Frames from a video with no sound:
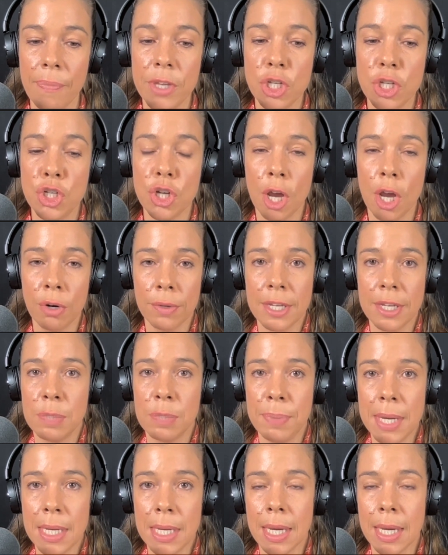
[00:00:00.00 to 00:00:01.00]
generally
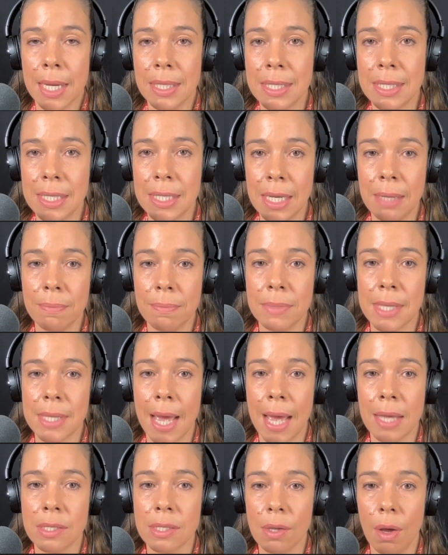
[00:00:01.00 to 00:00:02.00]
speaking, it seems
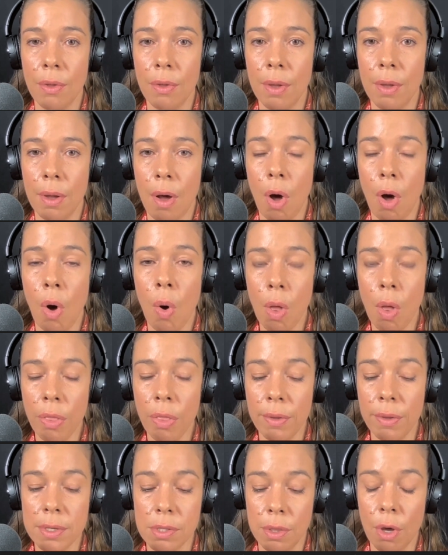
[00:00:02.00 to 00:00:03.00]
as all,
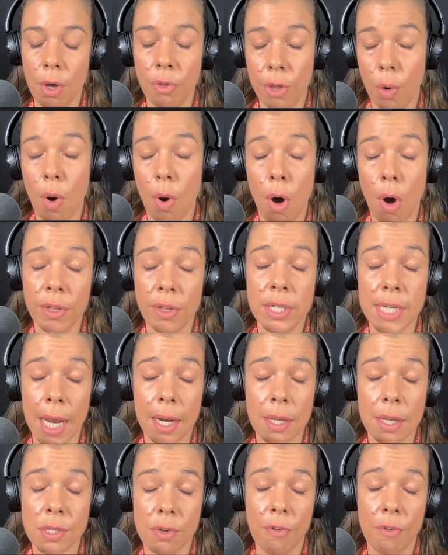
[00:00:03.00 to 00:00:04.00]
though all the
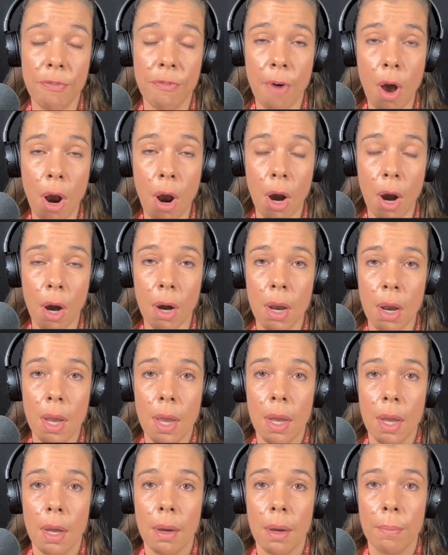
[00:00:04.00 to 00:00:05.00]
data so far
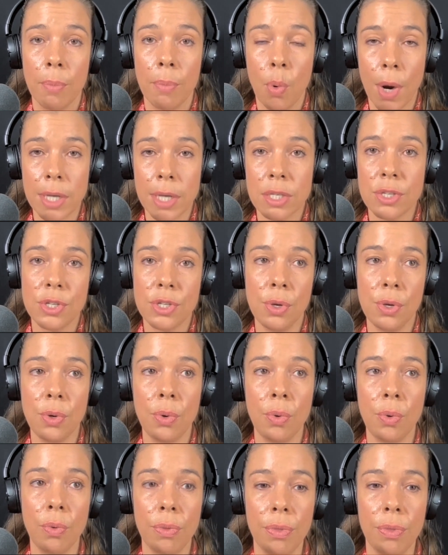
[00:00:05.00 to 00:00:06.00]
points
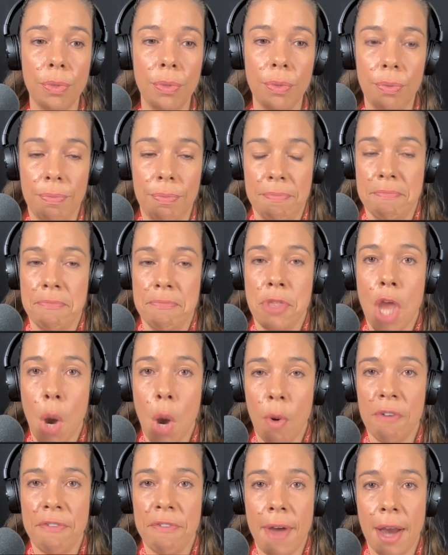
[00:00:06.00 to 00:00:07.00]
to
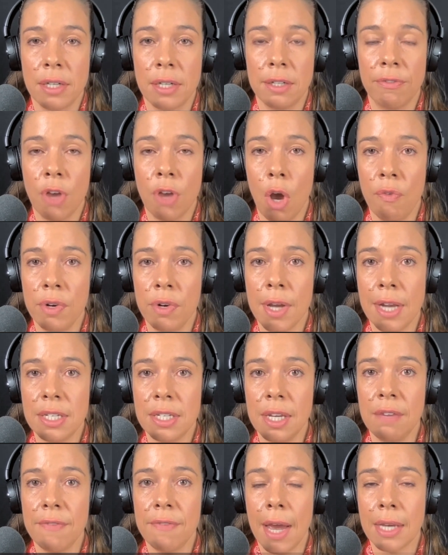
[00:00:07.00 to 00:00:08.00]
no effect of COVID
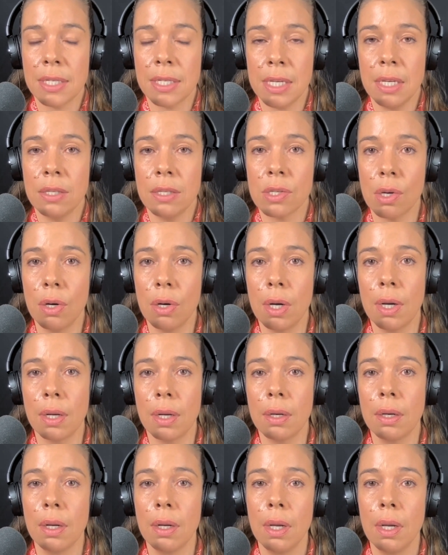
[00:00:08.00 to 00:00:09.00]
nineteen vaccines
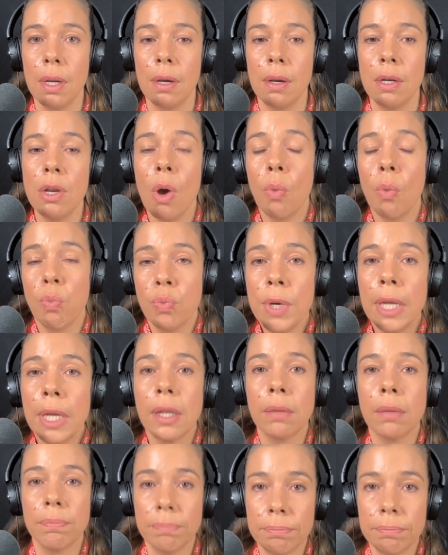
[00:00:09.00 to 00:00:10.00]
on, no
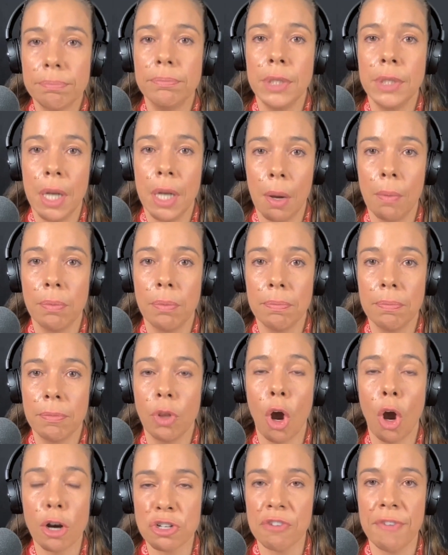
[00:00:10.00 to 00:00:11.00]
real, you know,
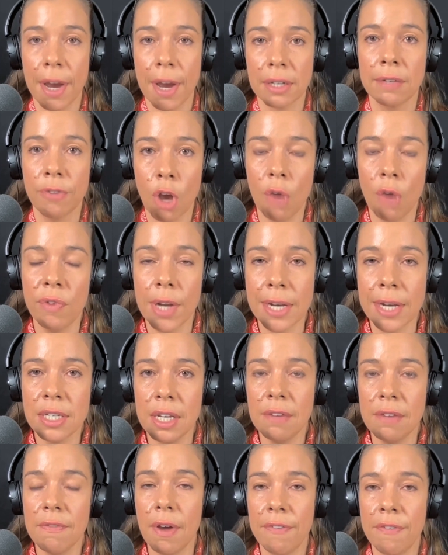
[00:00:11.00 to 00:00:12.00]
large effect of COVID
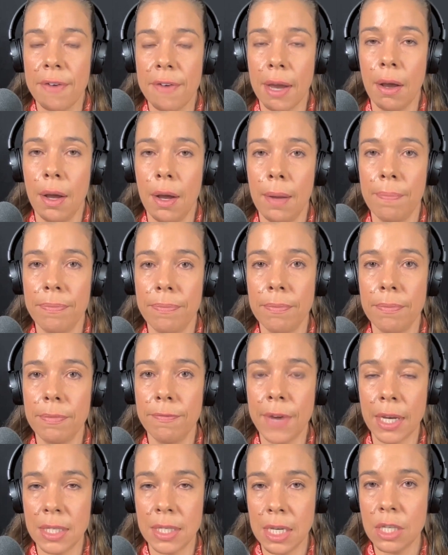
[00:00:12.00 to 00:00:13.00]
nineteen um,
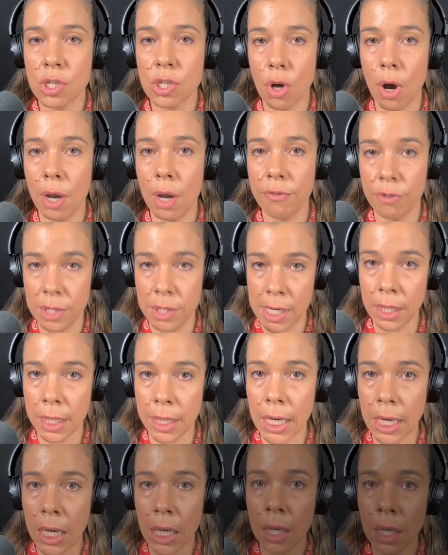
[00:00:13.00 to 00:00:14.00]
vaccines on
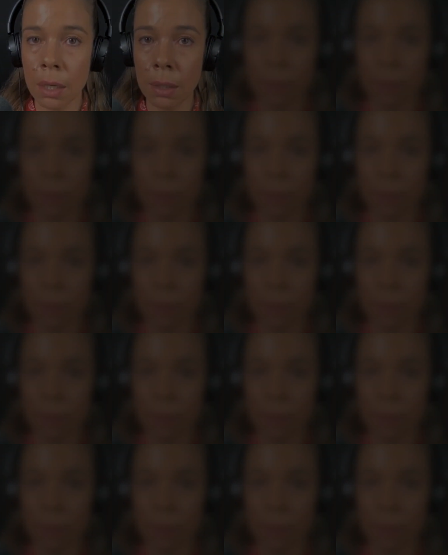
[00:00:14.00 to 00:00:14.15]
fertility.